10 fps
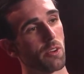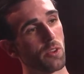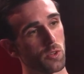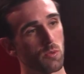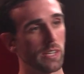
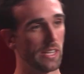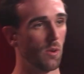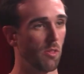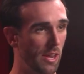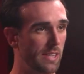who's really
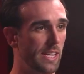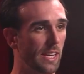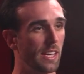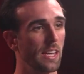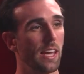
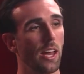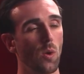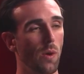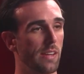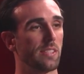authentic, it
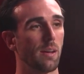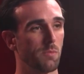always comes